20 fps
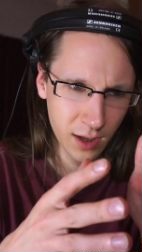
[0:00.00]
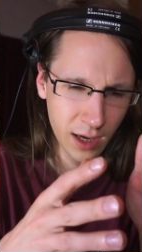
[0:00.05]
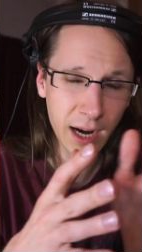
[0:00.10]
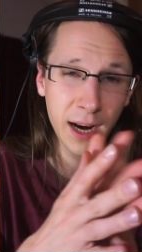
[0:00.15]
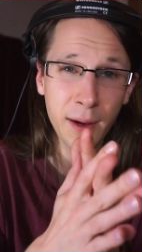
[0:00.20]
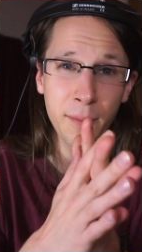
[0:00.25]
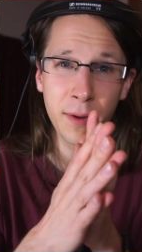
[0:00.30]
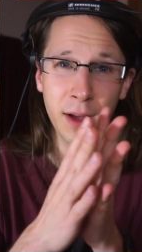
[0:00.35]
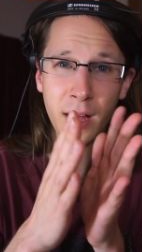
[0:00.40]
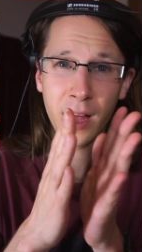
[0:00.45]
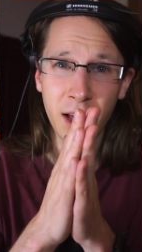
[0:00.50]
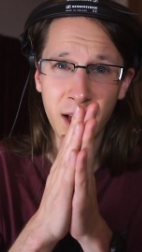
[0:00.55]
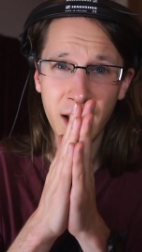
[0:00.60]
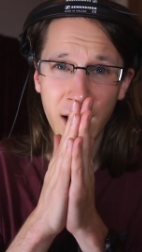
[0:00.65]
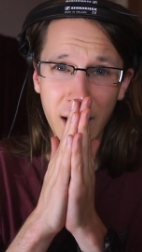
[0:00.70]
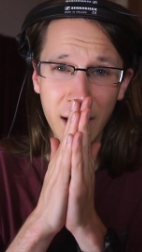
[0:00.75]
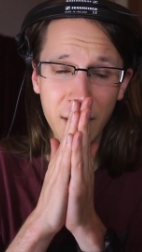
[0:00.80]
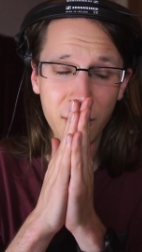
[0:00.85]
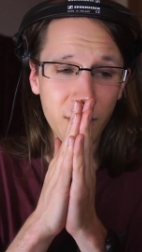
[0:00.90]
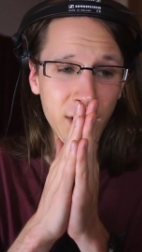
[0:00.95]
And I'm
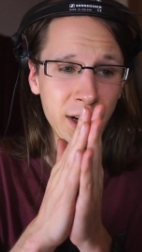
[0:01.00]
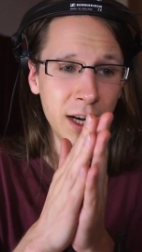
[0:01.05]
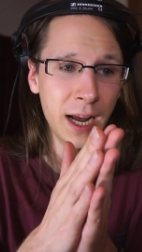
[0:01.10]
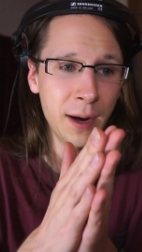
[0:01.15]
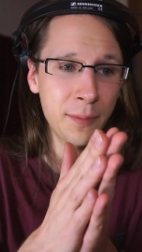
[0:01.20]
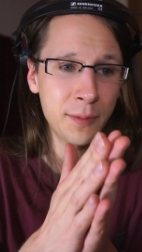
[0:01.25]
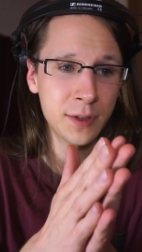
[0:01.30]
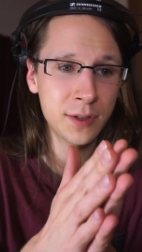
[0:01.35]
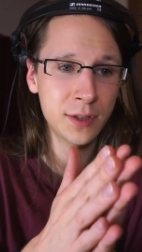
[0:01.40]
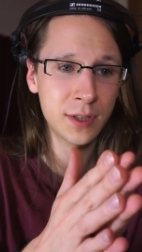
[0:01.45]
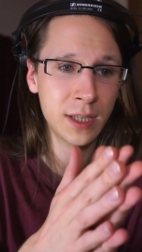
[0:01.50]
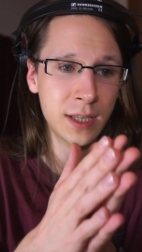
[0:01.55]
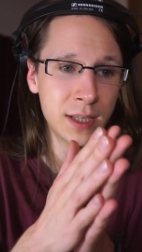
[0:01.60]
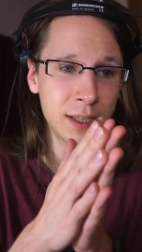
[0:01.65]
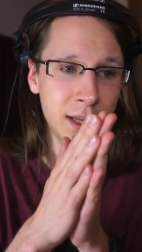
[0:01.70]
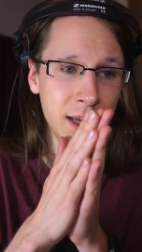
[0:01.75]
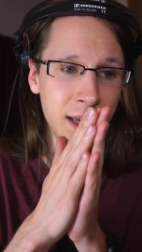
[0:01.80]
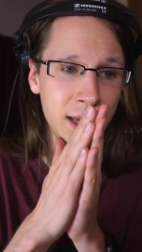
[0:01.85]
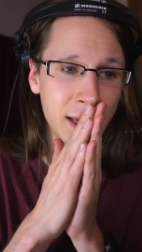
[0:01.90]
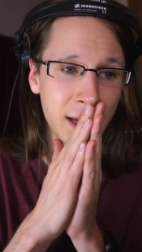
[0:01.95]
really happy to see
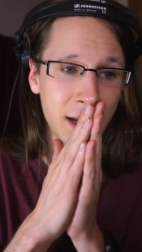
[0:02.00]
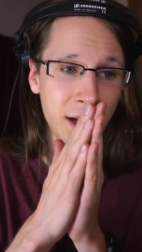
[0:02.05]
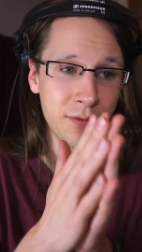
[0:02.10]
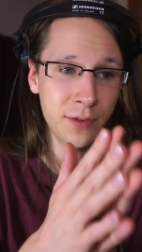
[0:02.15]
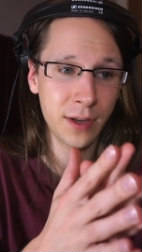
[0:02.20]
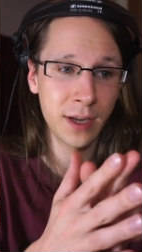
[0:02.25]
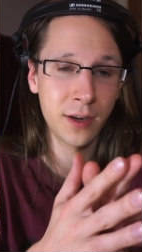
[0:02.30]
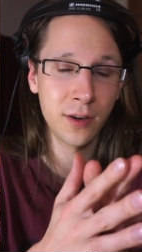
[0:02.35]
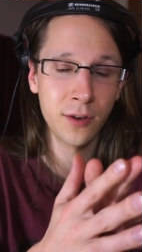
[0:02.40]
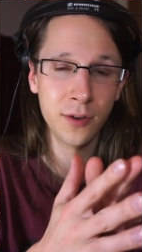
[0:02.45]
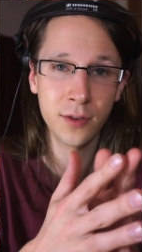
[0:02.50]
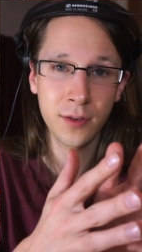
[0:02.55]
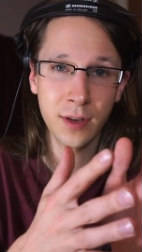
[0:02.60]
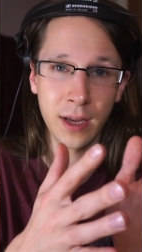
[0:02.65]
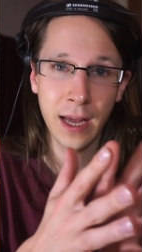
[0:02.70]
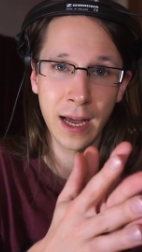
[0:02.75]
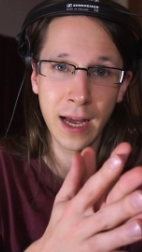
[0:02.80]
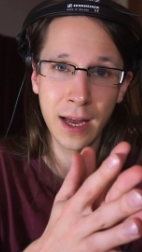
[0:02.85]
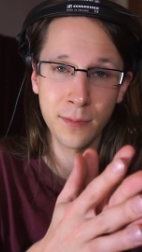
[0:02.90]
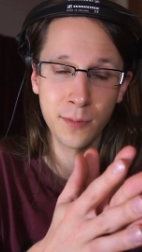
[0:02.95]
that they have included
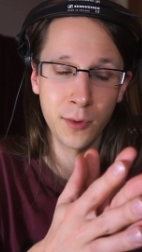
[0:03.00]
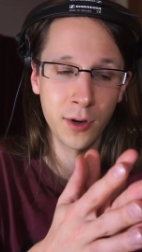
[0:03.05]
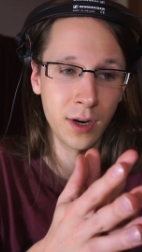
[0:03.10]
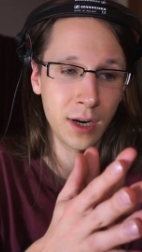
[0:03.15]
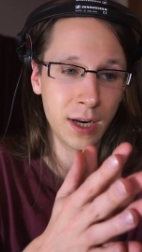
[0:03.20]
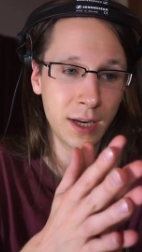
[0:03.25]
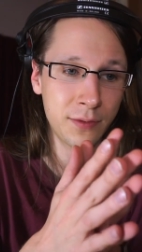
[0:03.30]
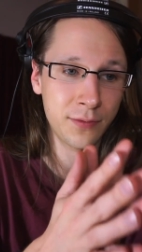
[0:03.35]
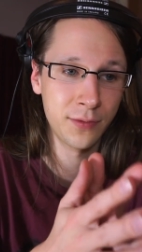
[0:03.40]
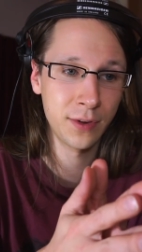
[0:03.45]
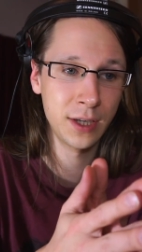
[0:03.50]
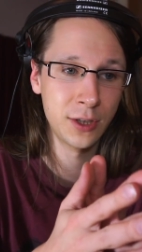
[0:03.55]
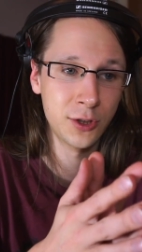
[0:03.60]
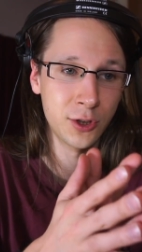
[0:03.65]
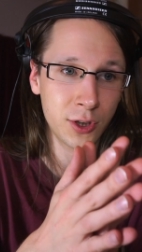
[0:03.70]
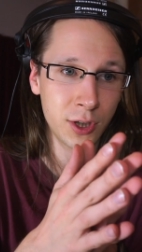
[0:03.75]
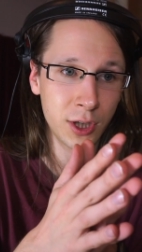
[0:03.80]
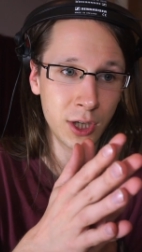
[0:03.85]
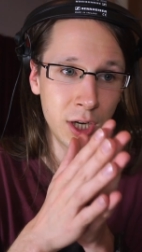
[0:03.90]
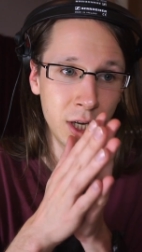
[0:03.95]
a head modeling
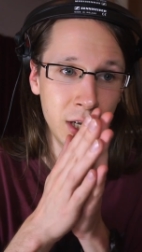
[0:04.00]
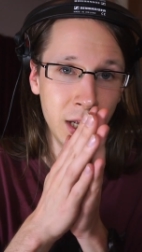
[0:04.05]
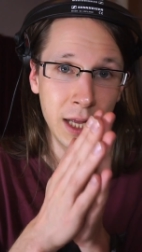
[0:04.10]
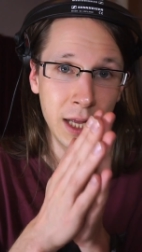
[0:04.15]
feature